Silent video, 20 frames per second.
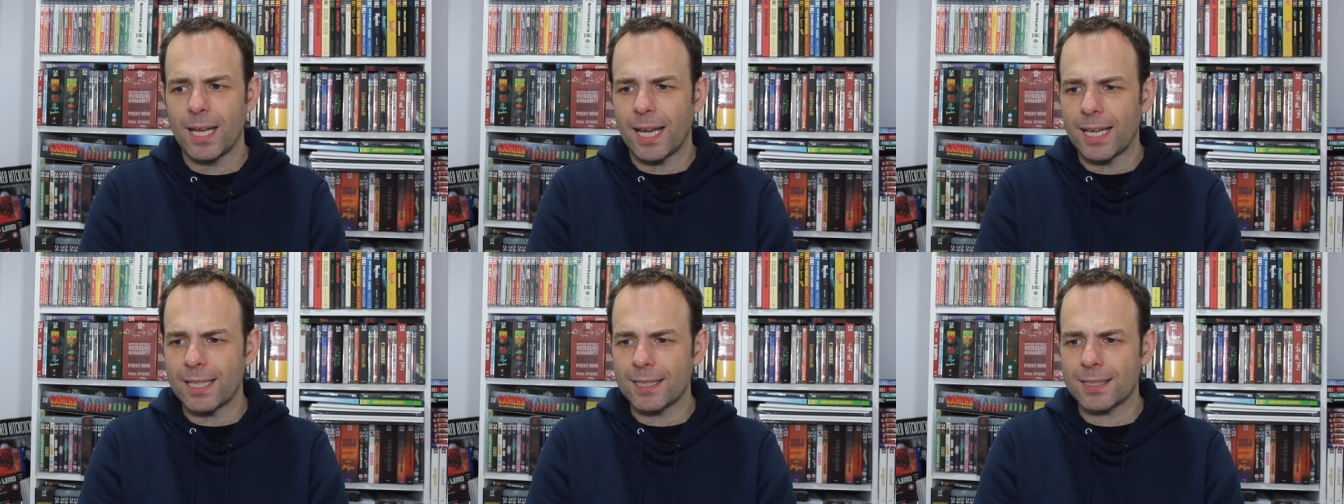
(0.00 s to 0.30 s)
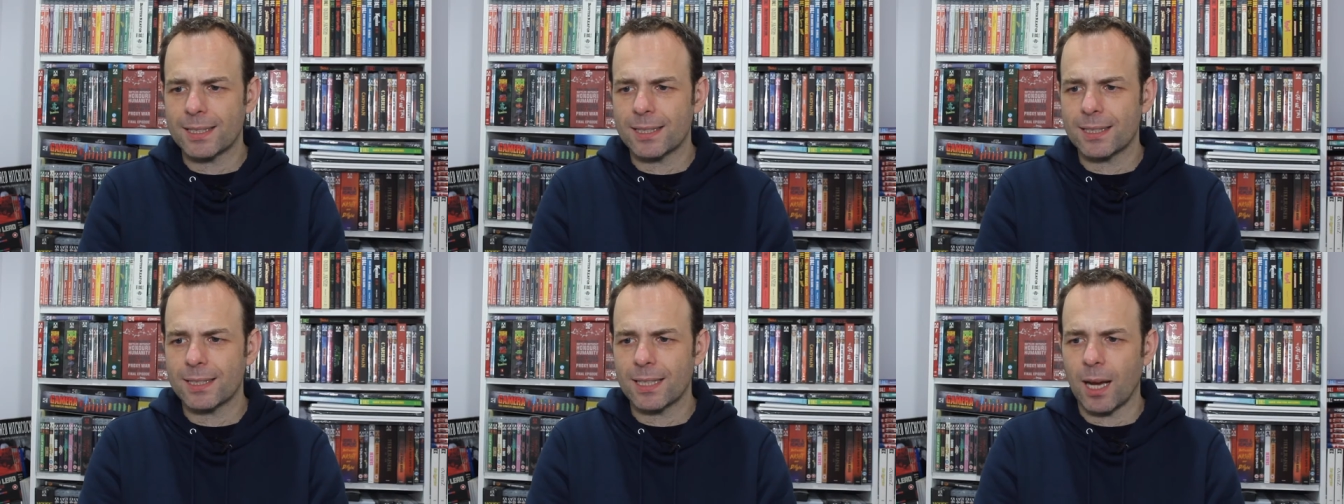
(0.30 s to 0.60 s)

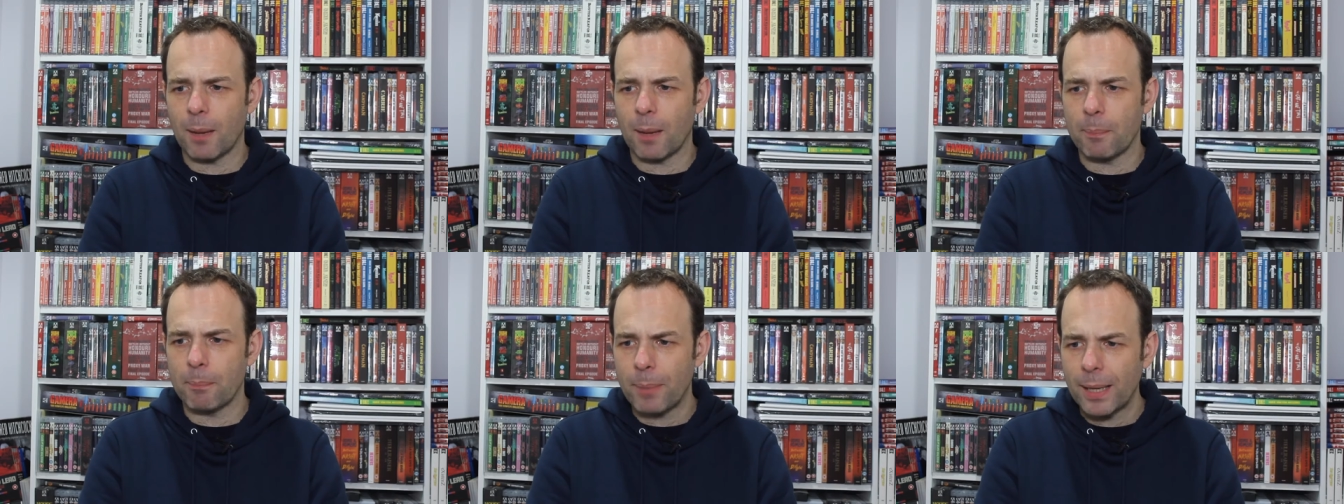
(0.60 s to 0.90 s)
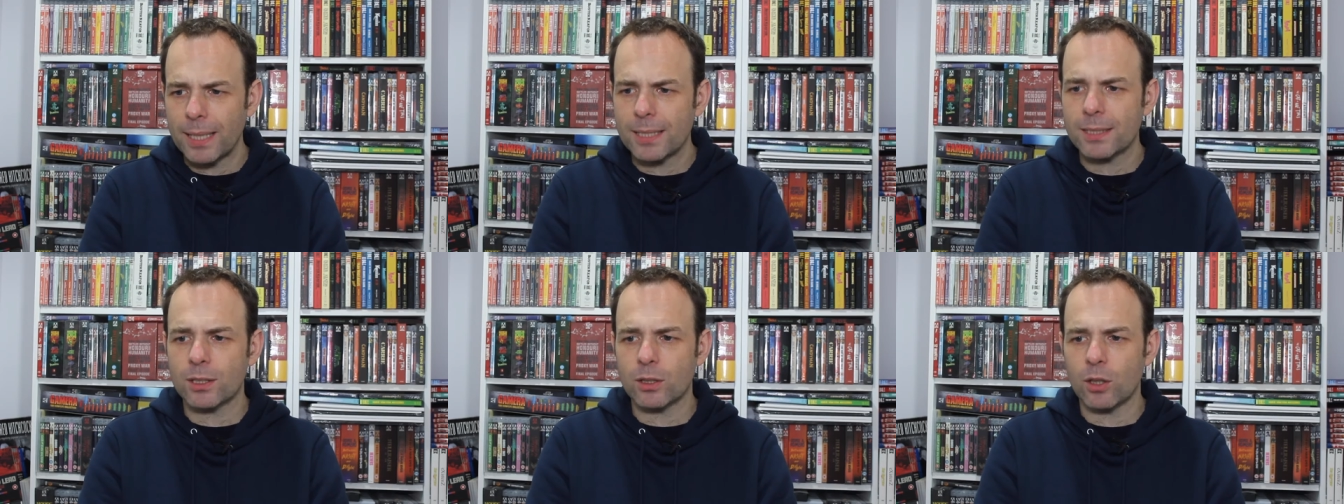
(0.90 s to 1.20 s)
It's a
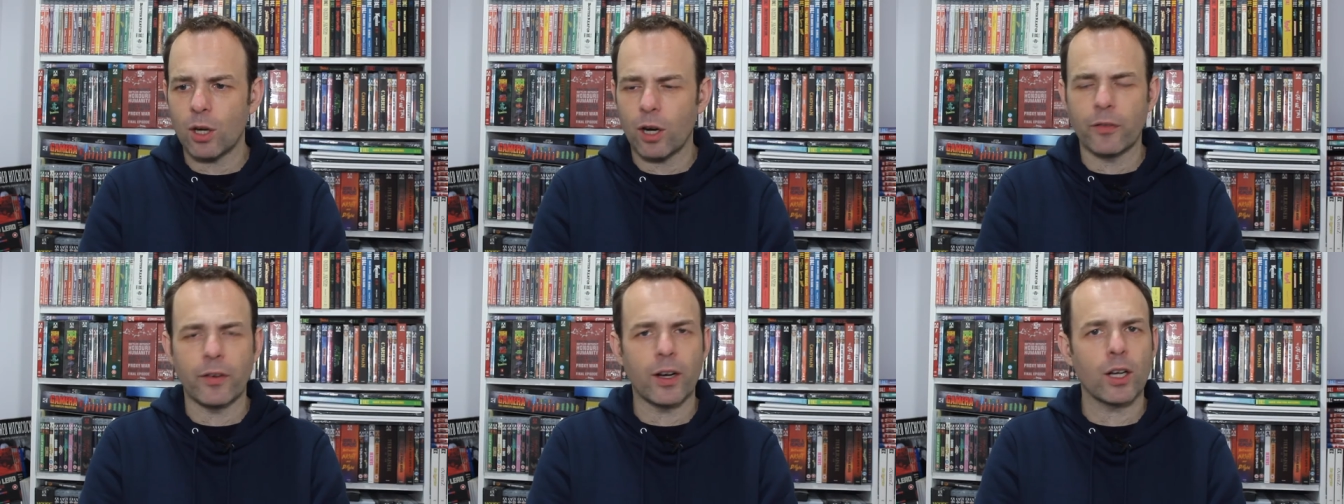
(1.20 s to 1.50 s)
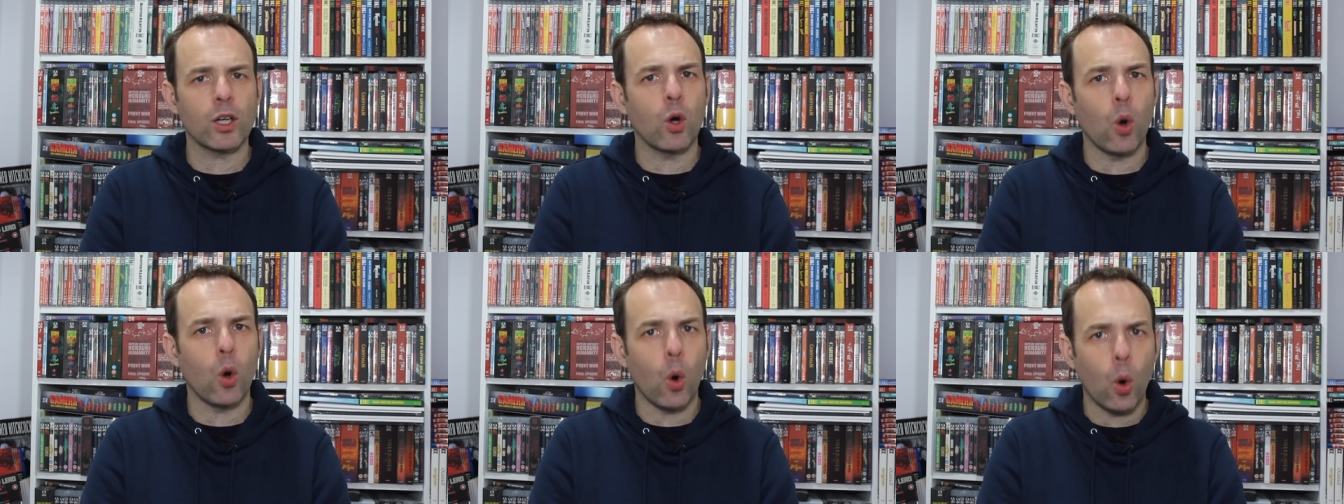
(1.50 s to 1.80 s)
bit of
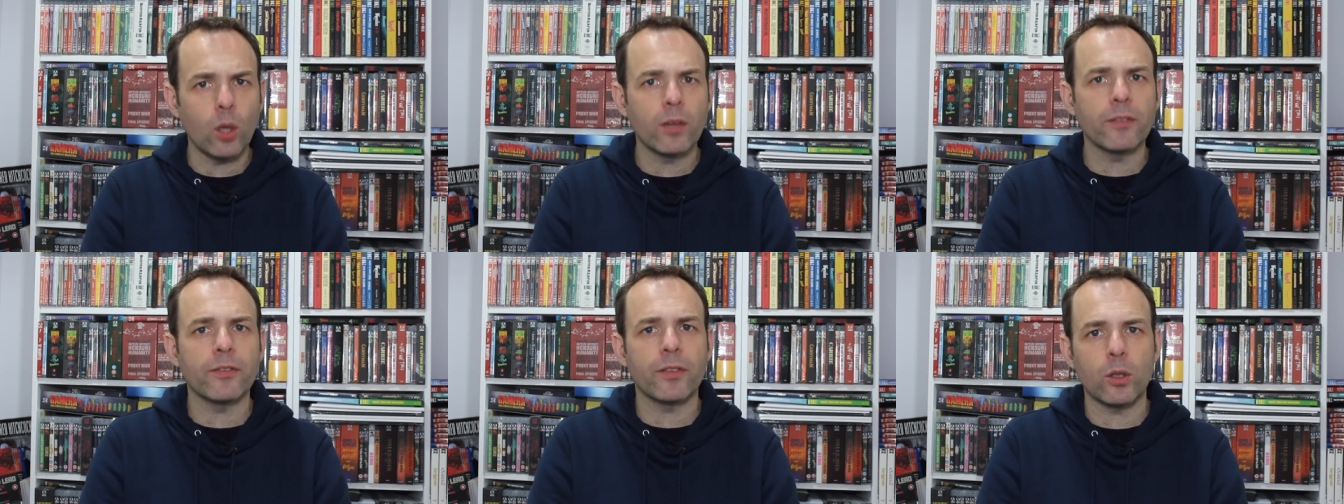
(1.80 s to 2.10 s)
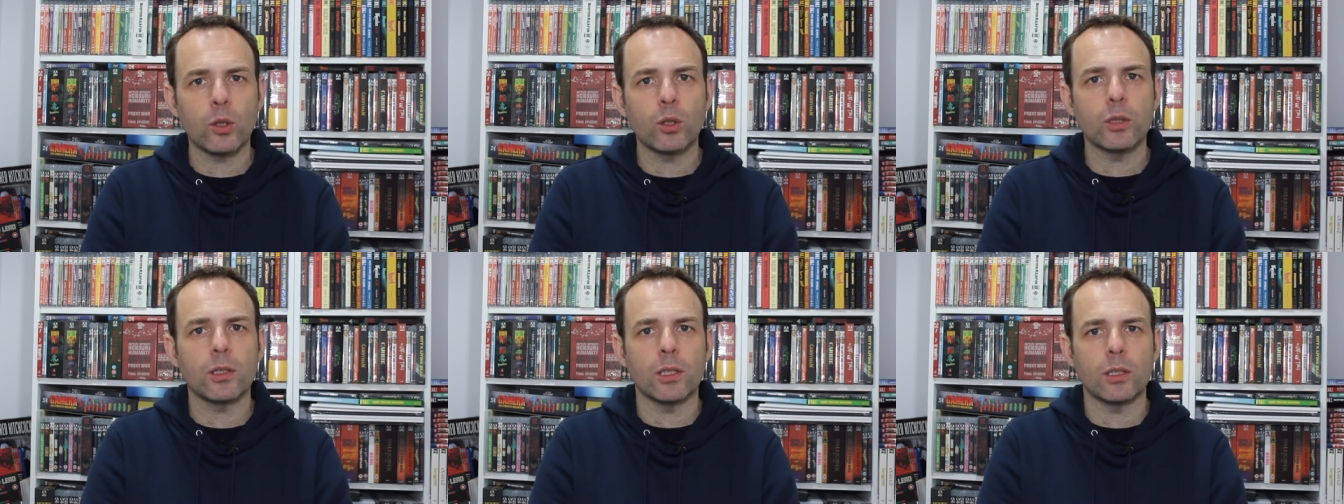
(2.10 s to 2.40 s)
a
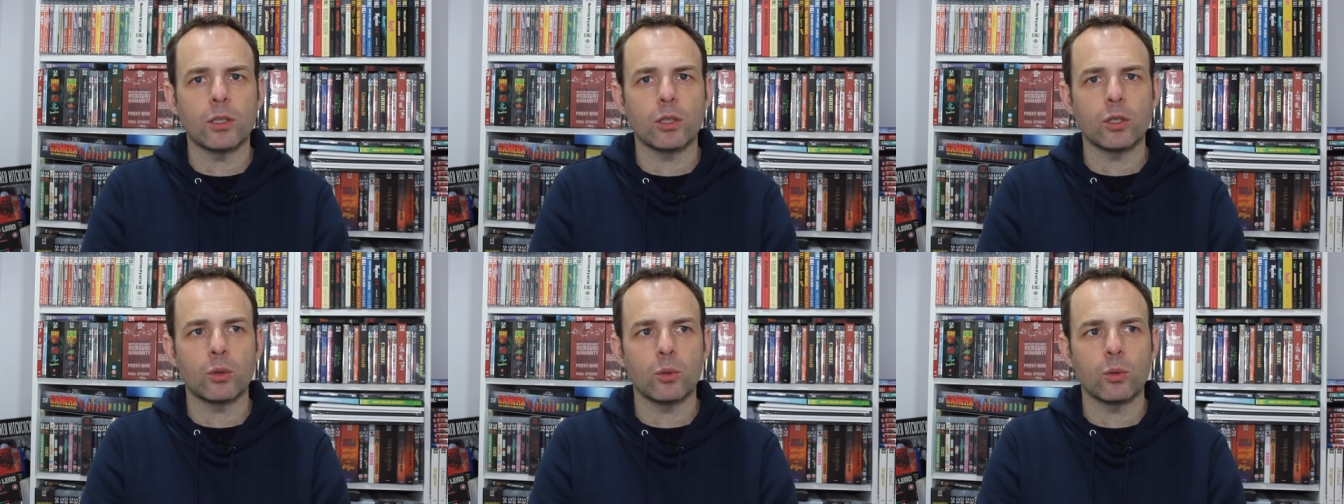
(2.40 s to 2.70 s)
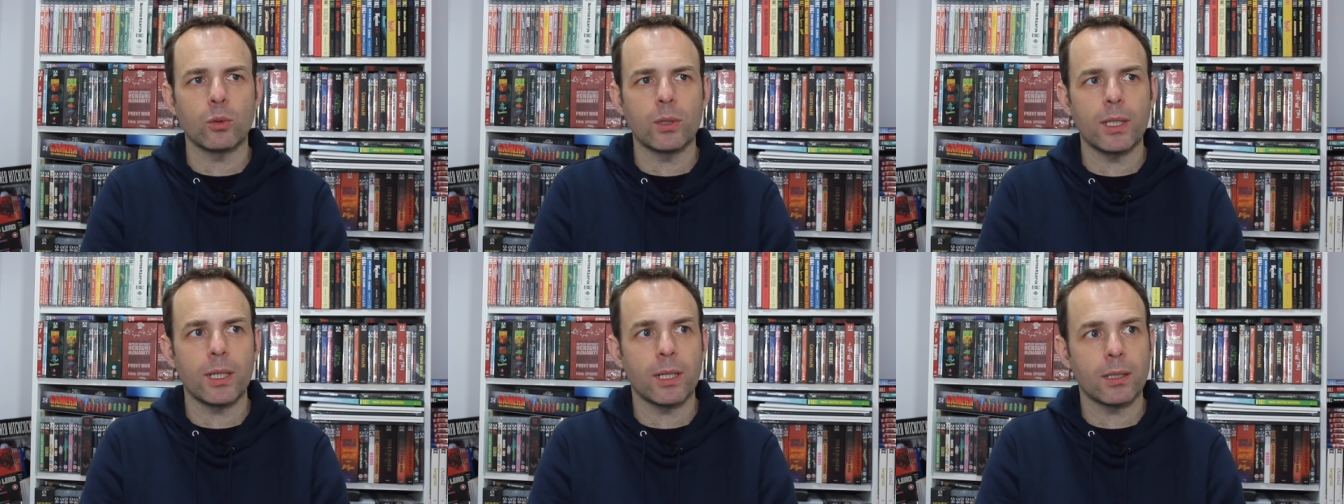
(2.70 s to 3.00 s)
convoluted
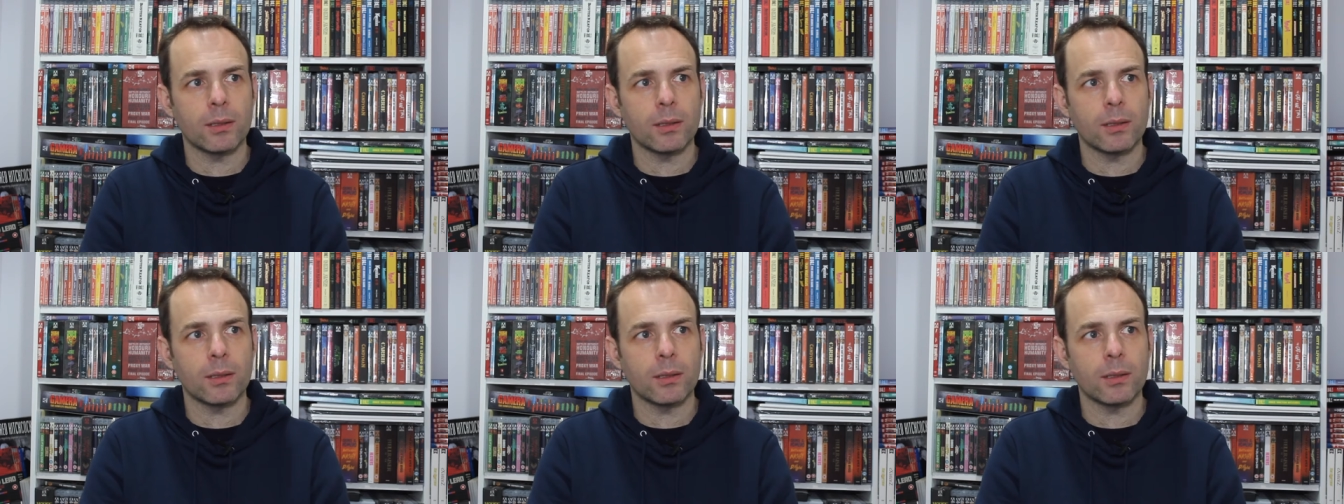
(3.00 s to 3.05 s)
story,